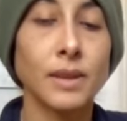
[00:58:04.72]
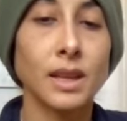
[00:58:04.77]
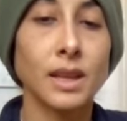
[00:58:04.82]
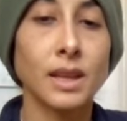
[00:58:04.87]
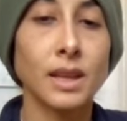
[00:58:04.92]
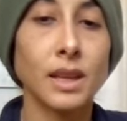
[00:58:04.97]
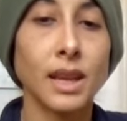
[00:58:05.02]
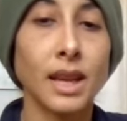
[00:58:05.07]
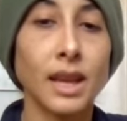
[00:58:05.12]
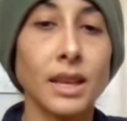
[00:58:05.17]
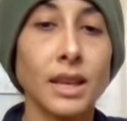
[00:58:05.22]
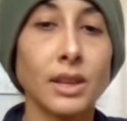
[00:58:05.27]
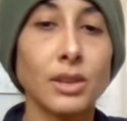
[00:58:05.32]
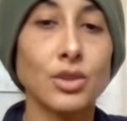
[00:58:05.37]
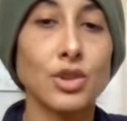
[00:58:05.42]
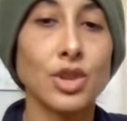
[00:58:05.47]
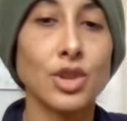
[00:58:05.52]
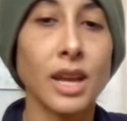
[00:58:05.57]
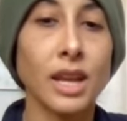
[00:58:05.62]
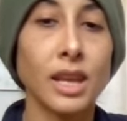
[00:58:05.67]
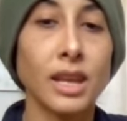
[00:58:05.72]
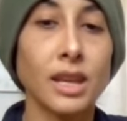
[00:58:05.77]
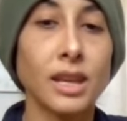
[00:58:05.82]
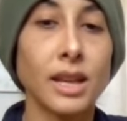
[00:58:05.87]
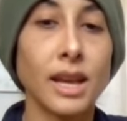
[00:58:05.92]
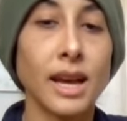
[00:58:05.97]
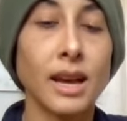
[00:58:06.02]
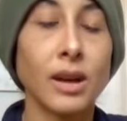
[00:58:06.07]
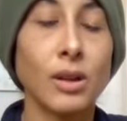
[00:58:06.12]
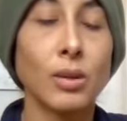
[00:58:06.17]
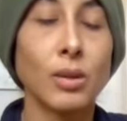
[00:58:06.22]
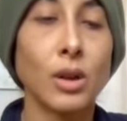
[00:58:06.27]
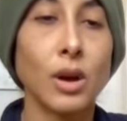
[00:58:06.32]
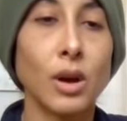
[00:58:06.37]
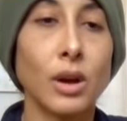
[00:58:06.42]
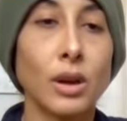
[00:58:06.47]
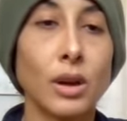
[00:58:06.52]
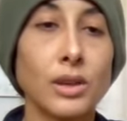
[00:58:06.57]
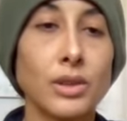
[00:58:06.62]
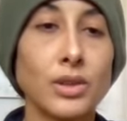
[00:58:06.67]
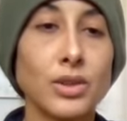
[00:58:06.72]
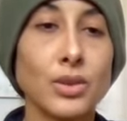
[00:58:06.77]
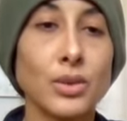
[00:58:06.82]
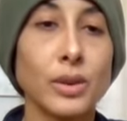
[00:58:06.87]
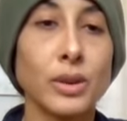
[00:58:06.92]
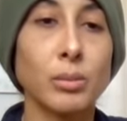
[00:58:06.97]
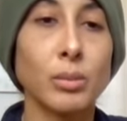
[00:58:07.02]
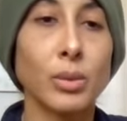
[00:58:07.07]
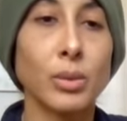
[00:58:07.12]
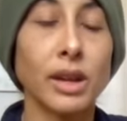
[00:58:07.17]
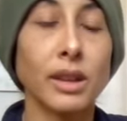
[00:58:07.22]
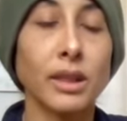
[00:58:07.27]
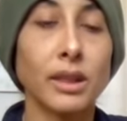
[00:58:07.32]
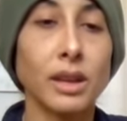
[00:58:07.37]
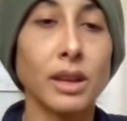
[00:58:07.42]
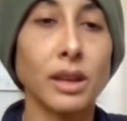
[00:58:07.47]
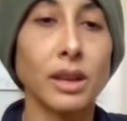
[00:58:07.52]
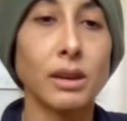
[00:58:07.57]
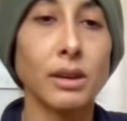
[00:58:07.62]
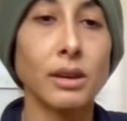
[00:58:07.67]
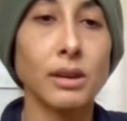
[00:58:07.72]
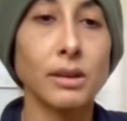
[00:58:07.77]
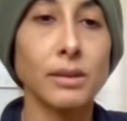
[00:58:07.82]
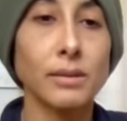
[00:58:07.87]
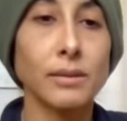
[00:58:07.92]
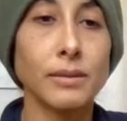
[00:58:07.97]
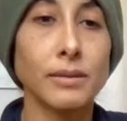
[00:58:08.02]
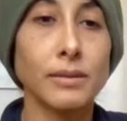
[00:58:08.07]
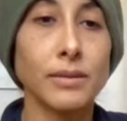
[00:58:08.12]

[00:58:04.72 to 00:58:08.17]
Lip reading: And again, you check in. How long is your in-breath here?